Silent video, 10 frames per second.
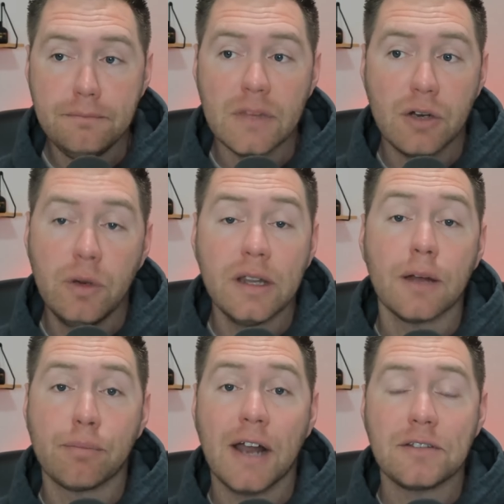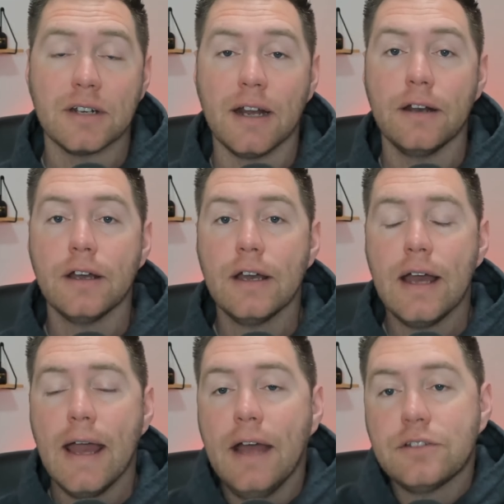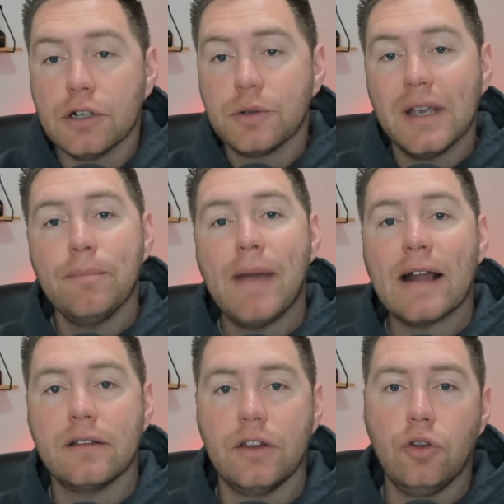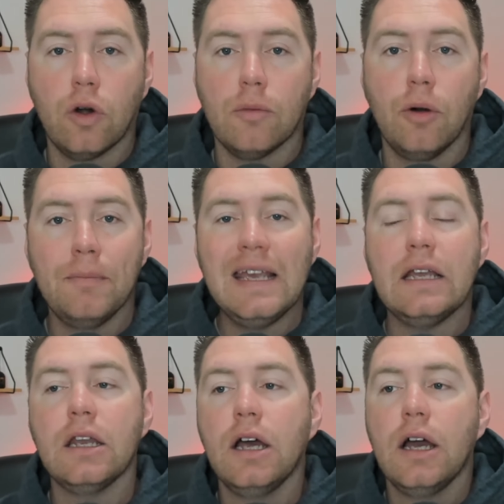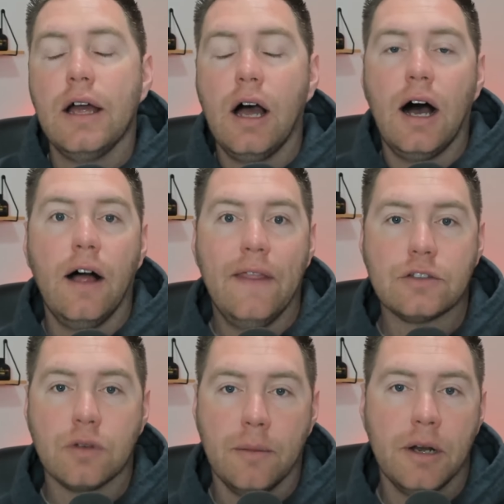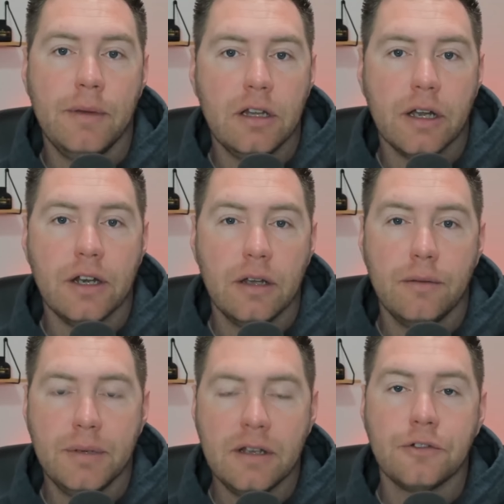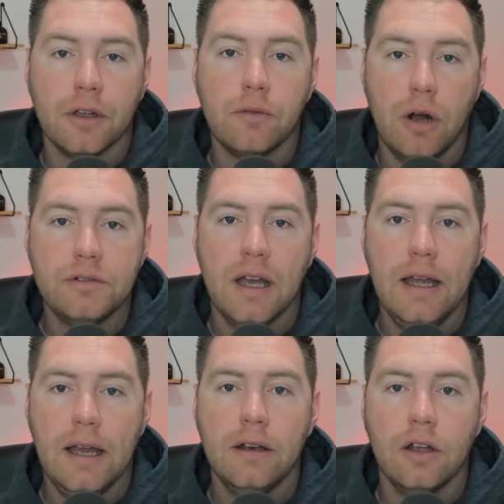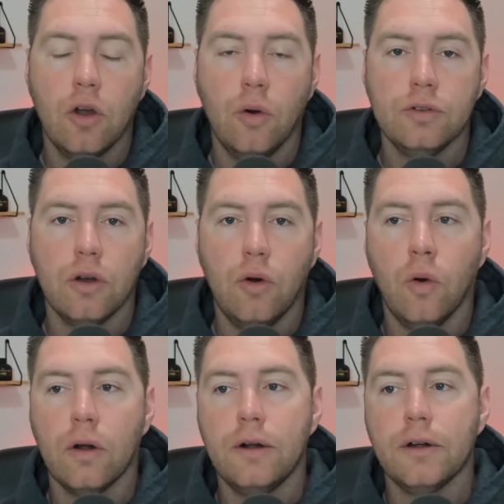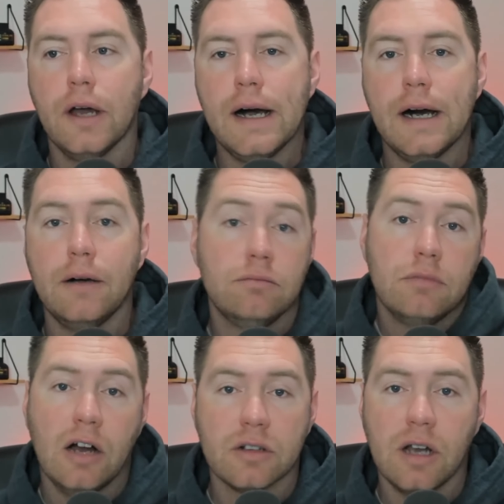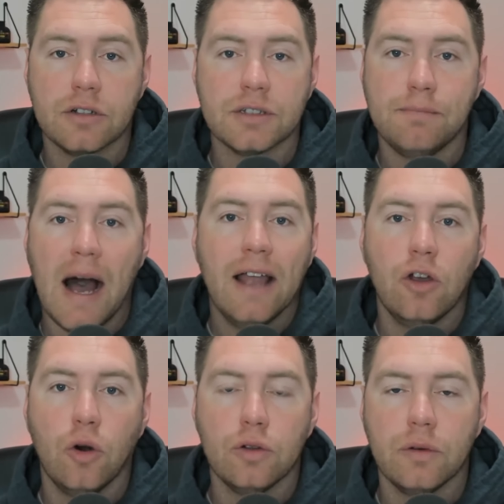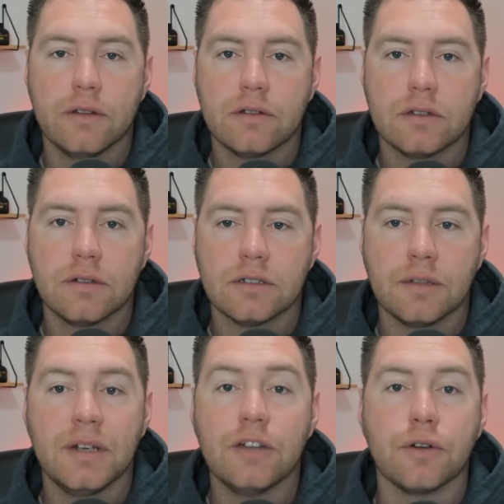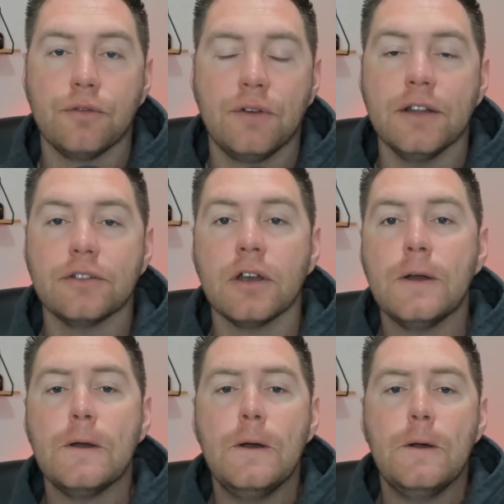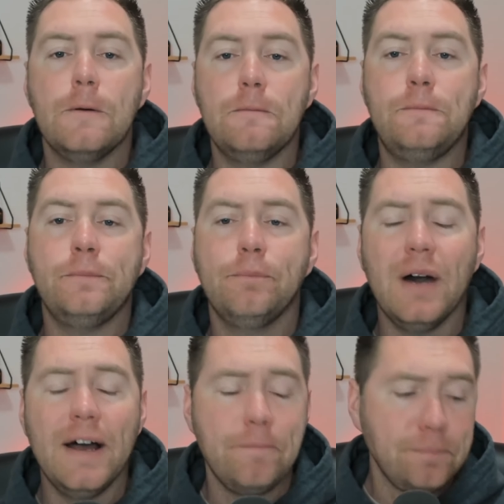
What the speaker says: really unprecedented. And so as we get back to the normal mean, that's where I'm going to be looking to potentially rotate into gold, or I'll just buy gold with some additional funds. But